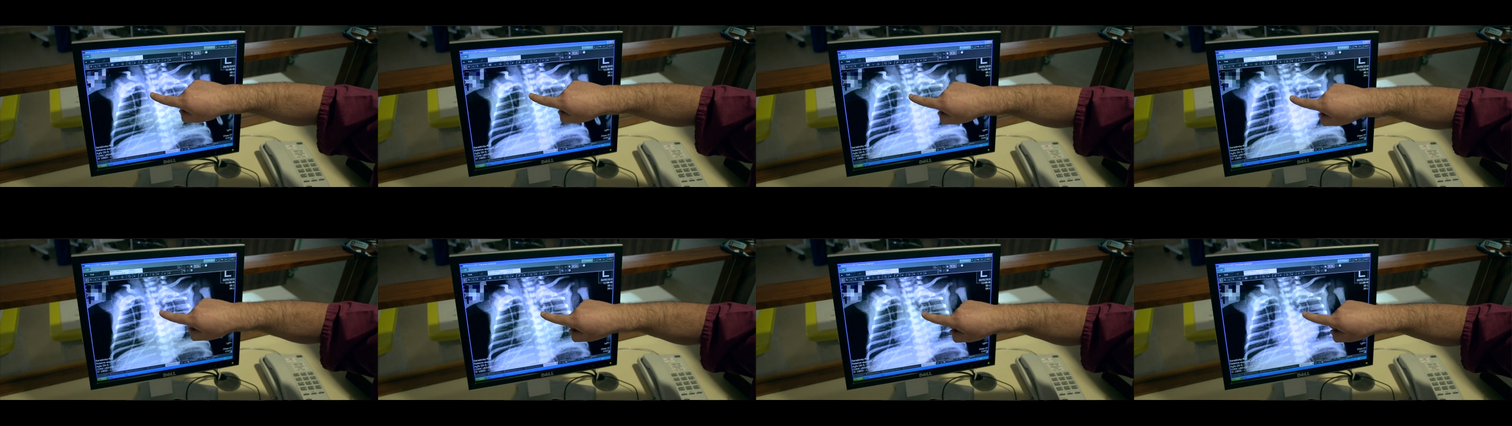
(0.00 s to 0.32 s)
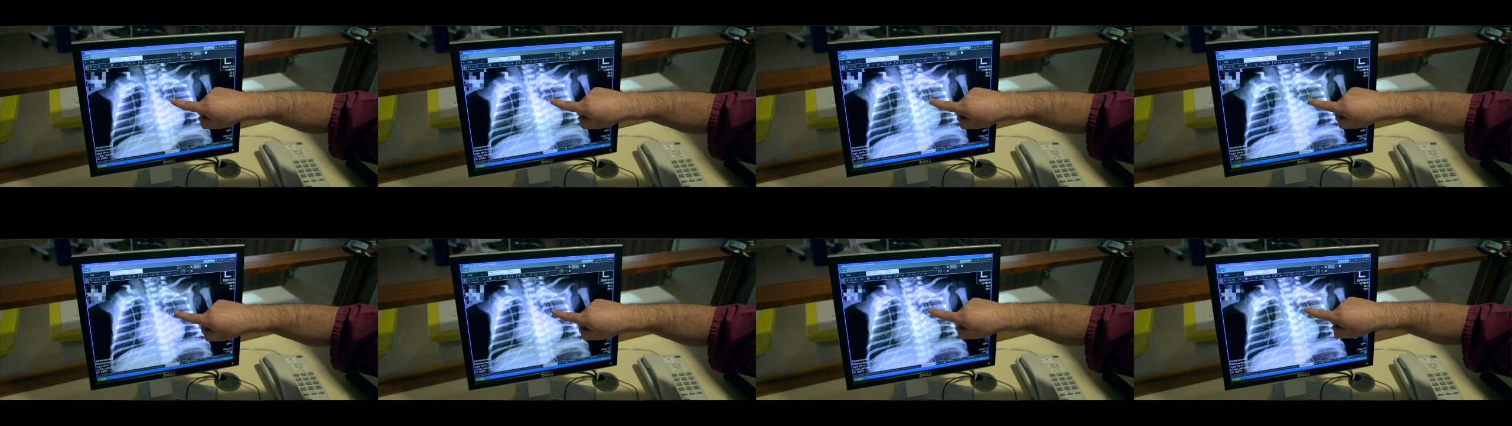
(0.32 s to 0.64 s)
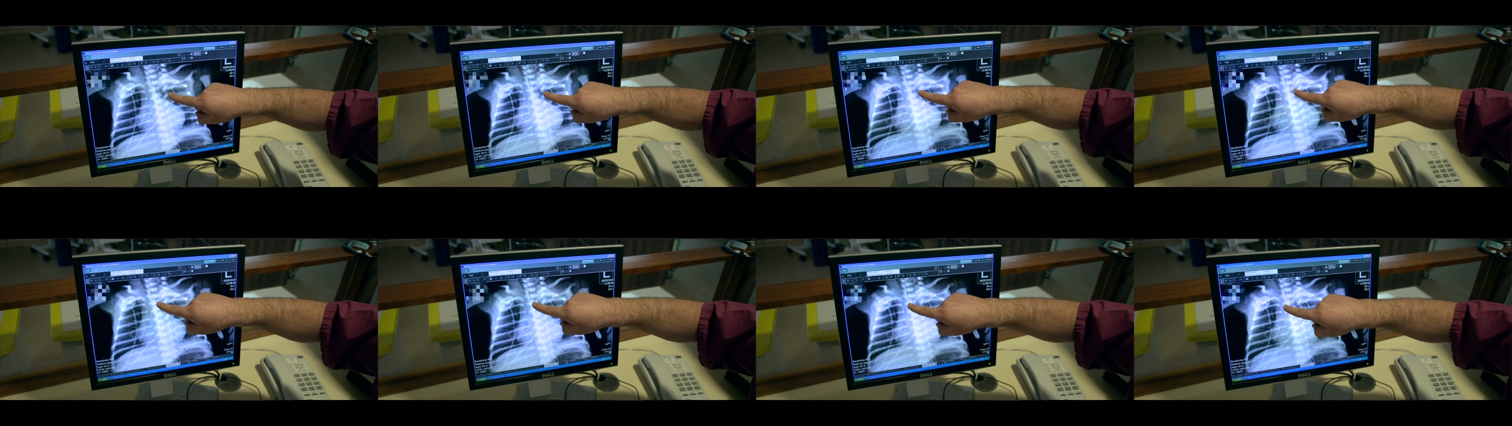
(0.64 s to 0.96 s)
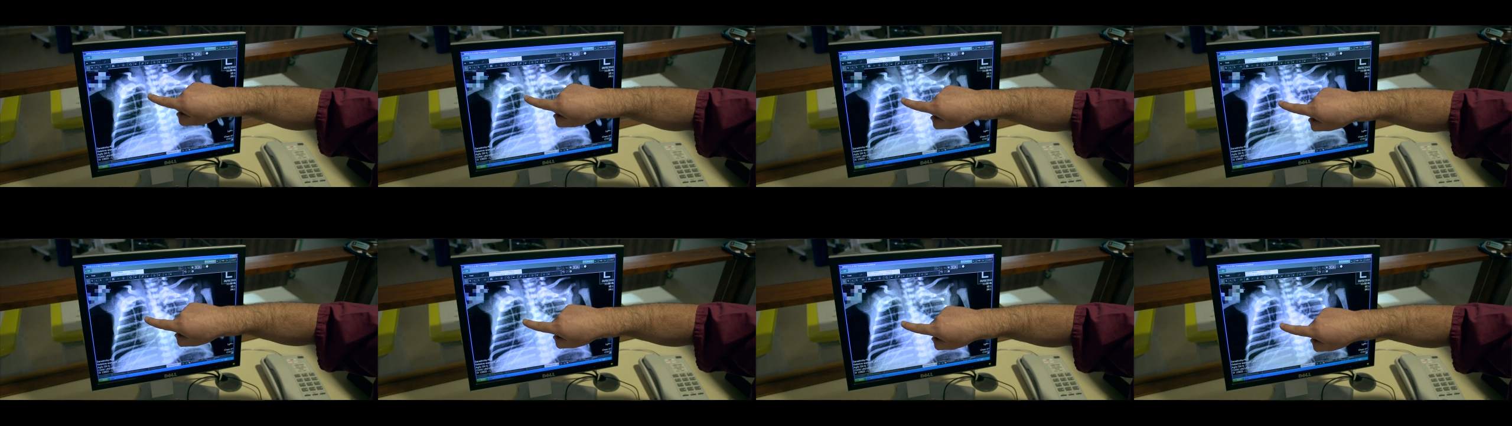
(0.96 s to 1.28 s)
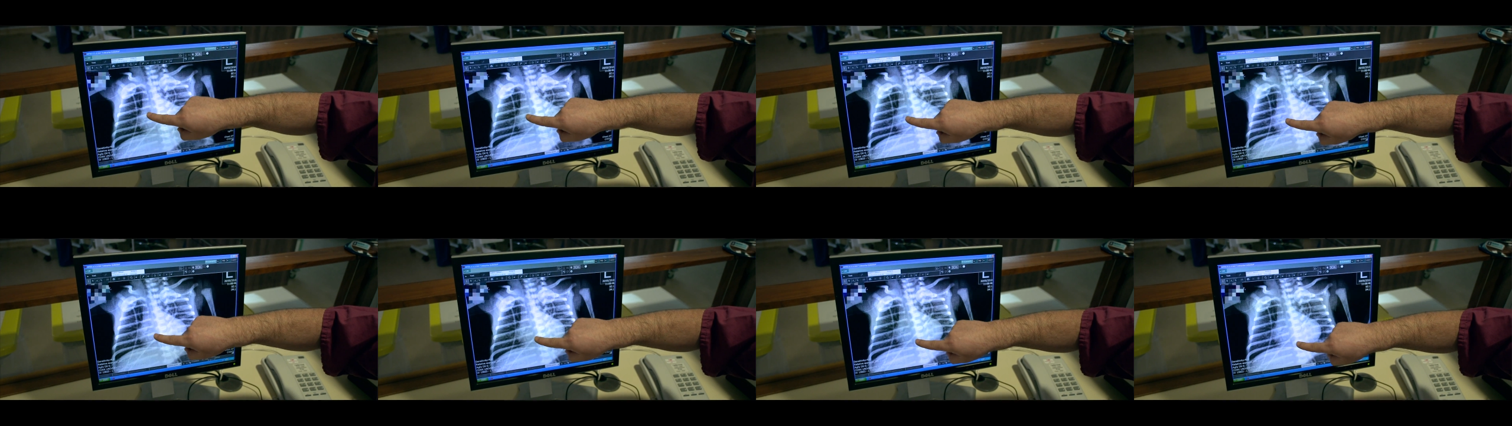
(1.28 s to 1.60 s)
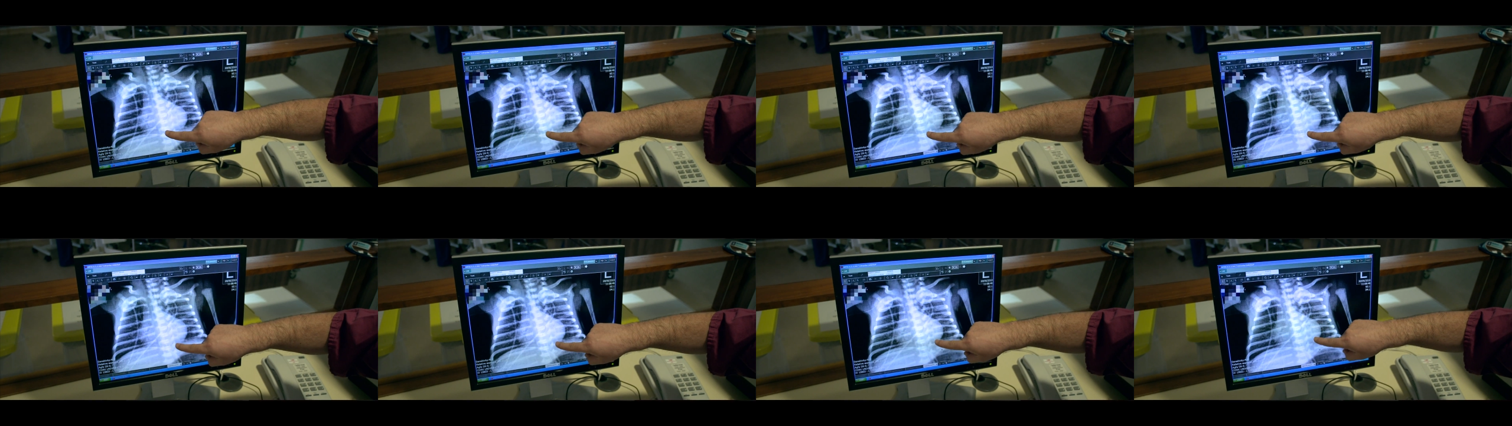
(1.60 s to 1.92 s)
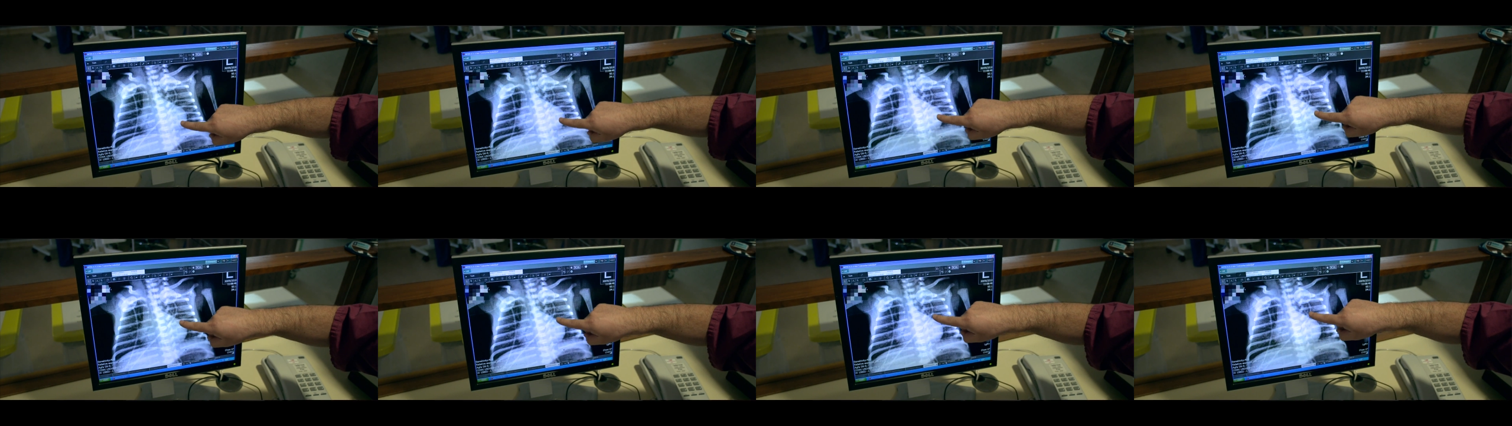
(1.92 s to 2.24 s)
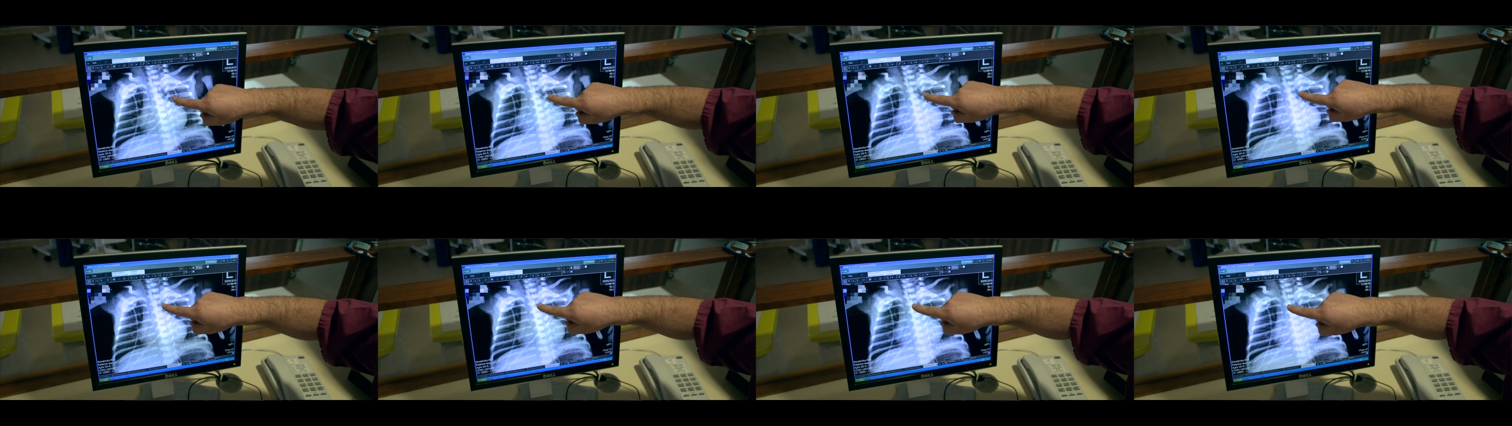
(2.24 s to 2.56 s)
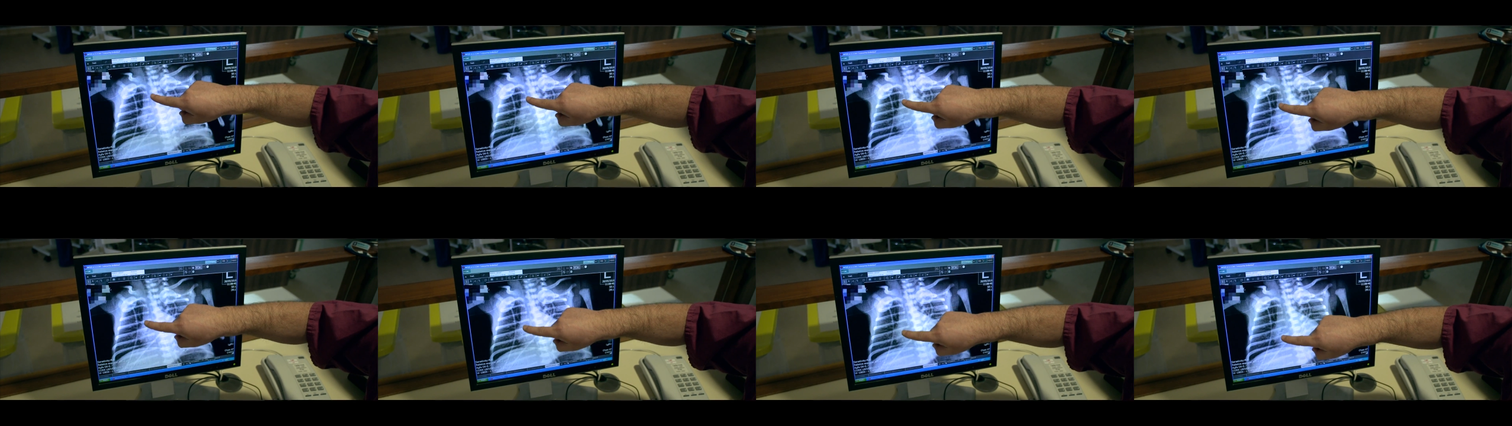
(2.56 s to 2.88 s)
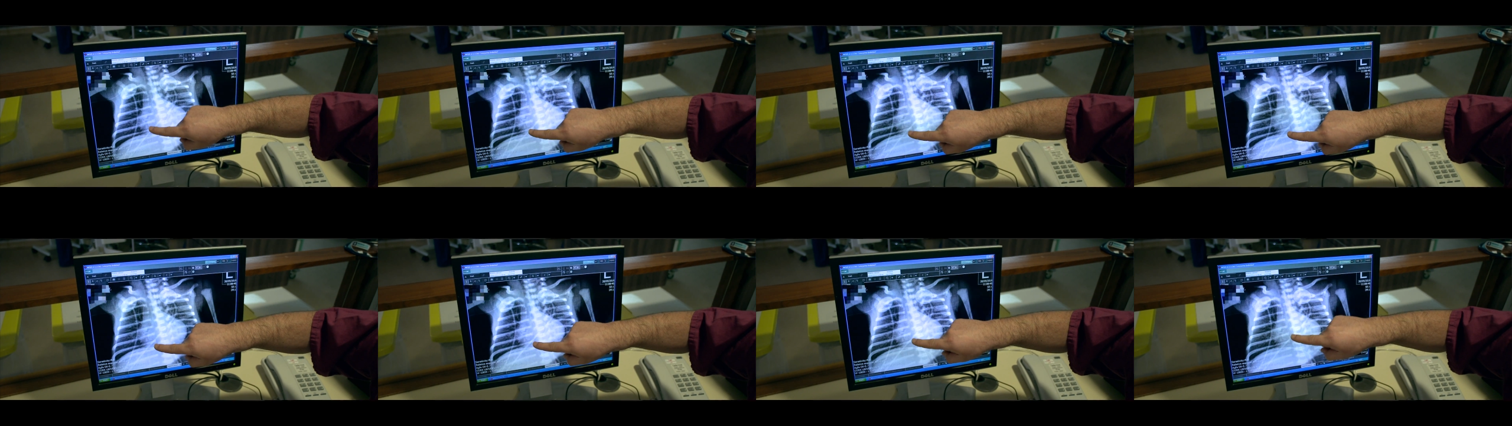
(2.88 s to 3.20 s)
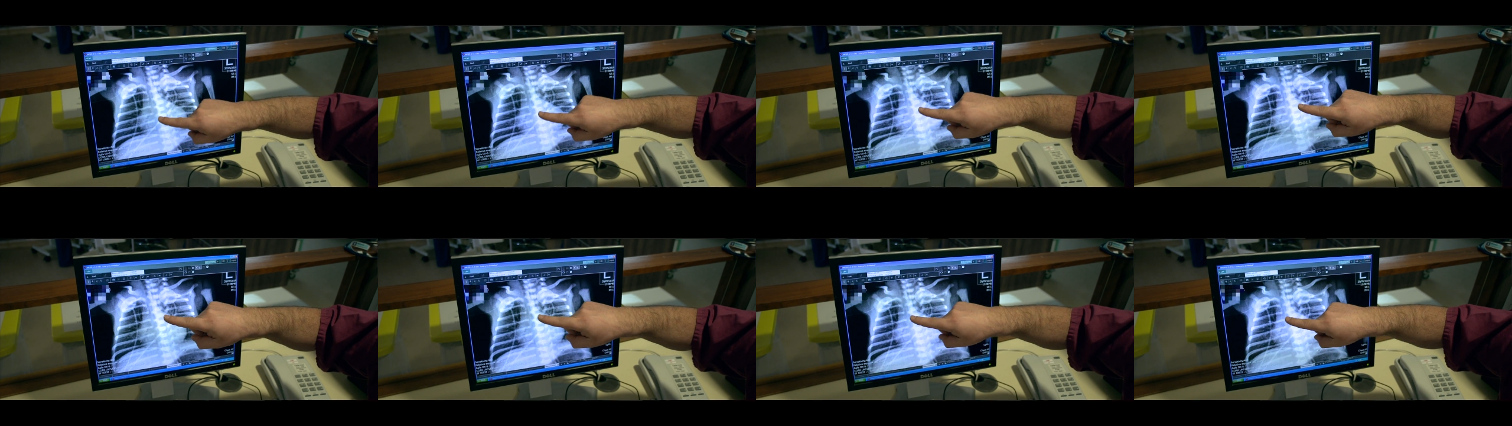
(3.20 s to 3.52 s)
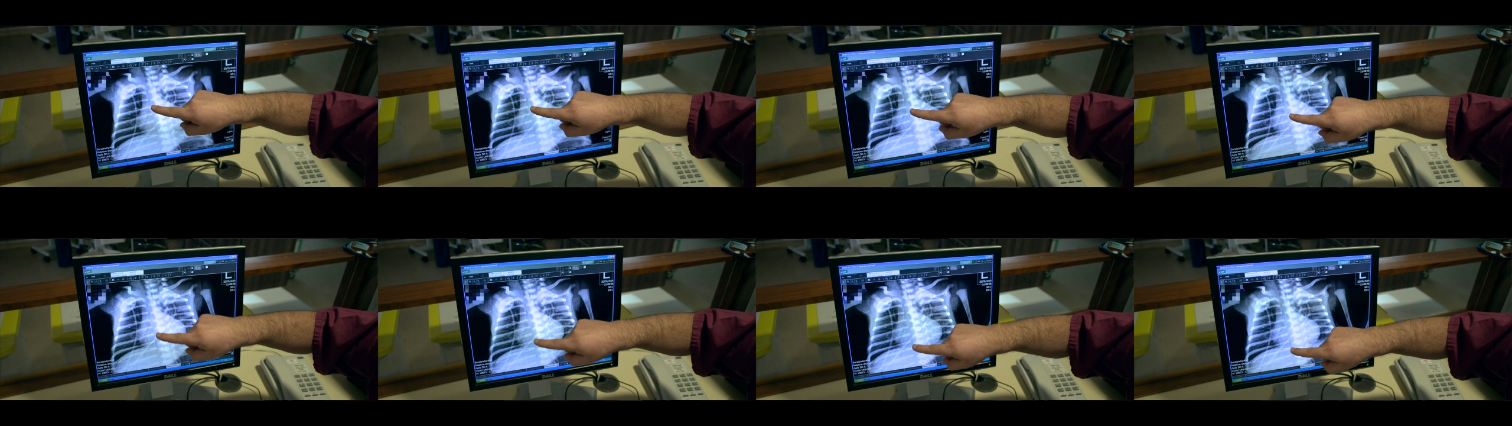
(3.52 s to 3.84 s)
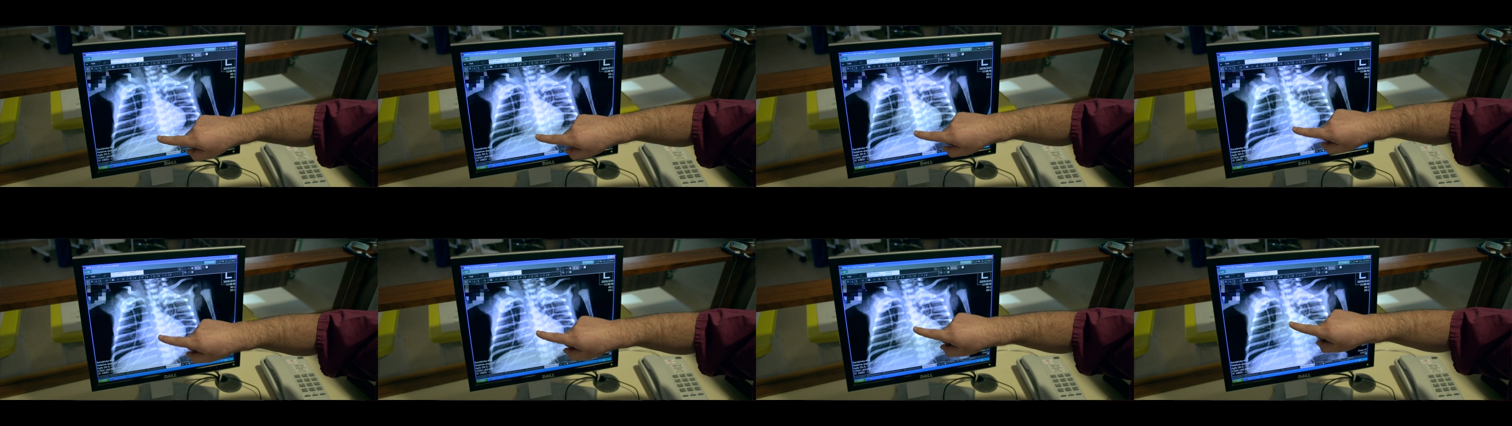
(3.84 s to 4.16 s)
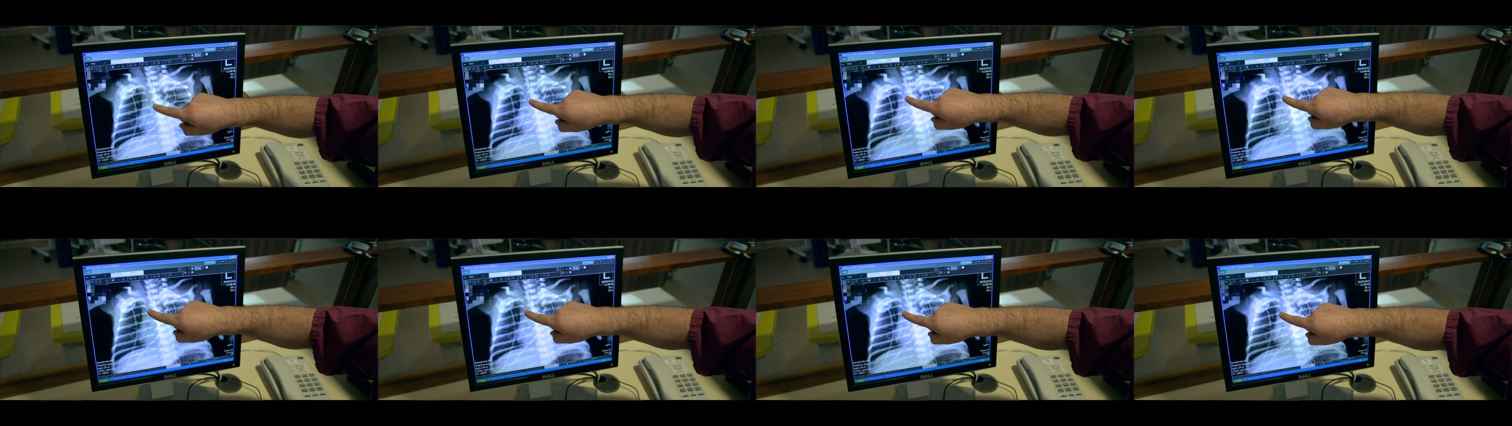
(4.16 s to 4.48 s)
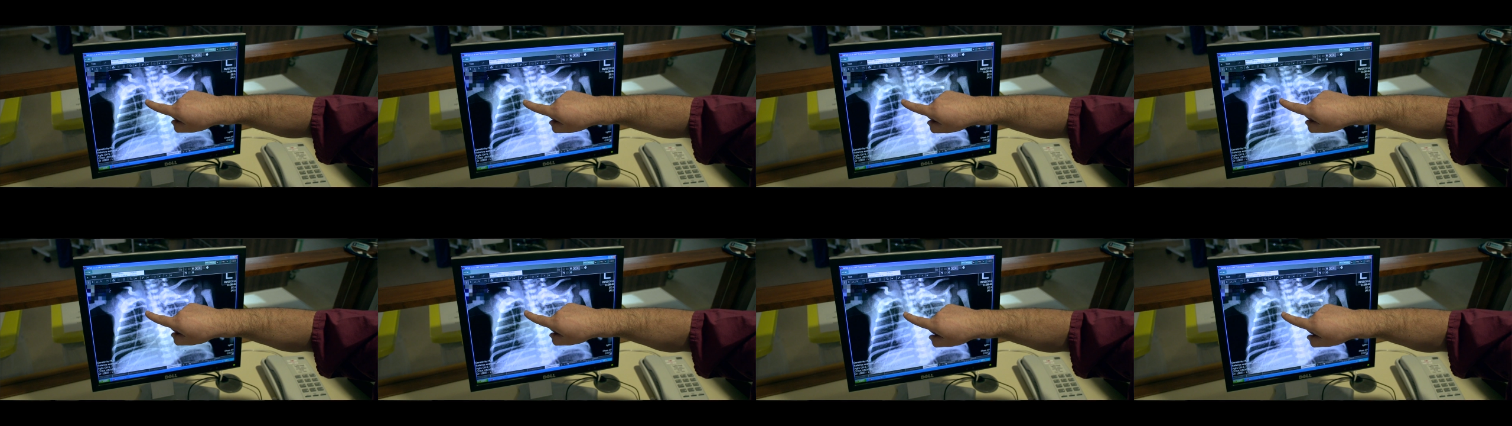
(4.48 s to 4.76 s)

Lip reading: [unreadable: no face in view]